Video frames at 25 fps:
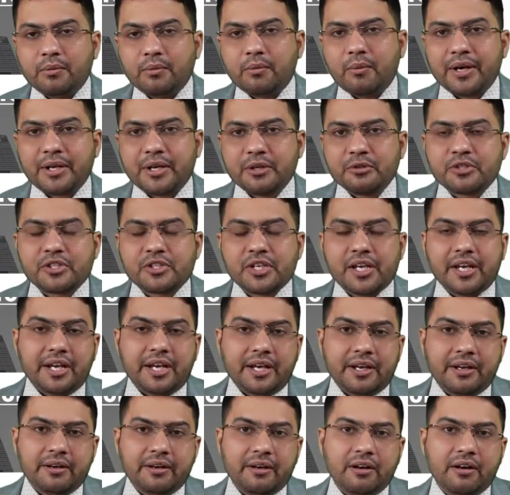what you
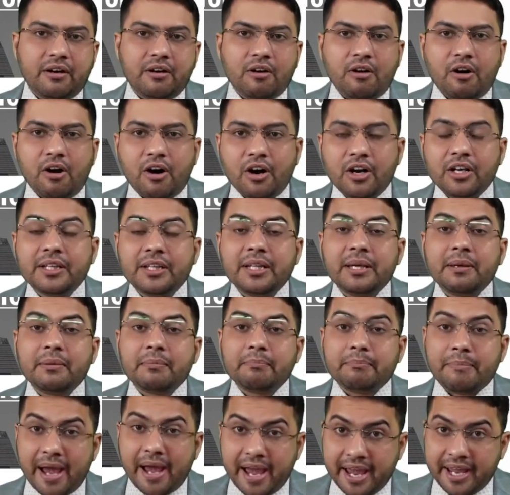say, all
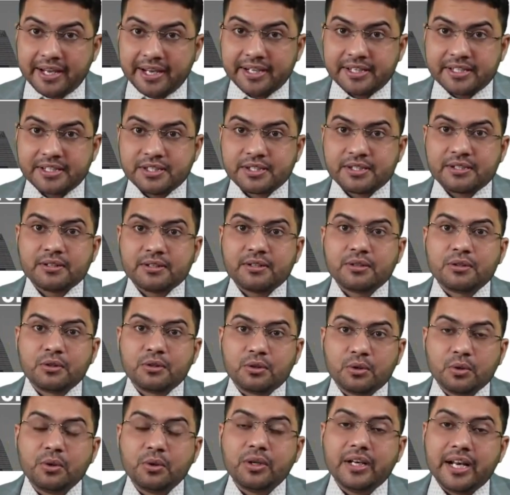the banks
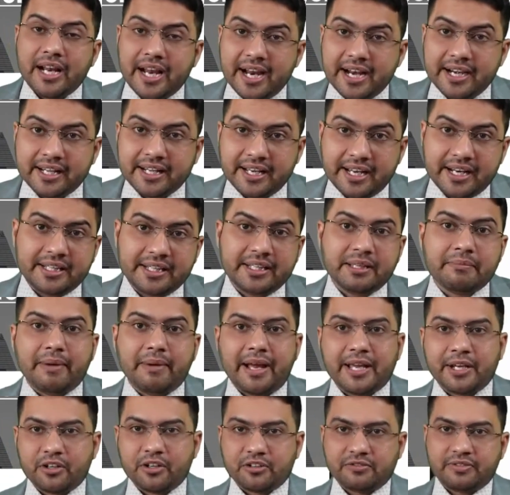to lend in the
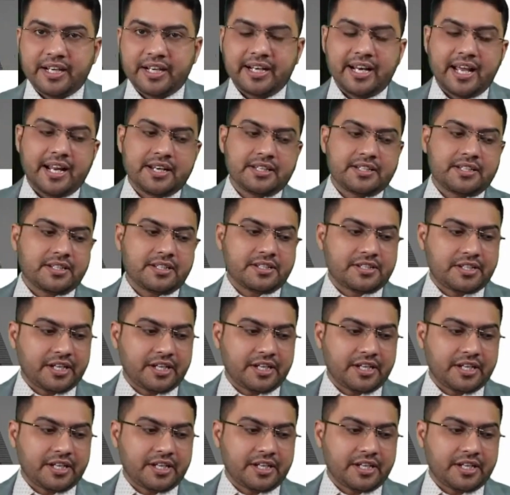microfinance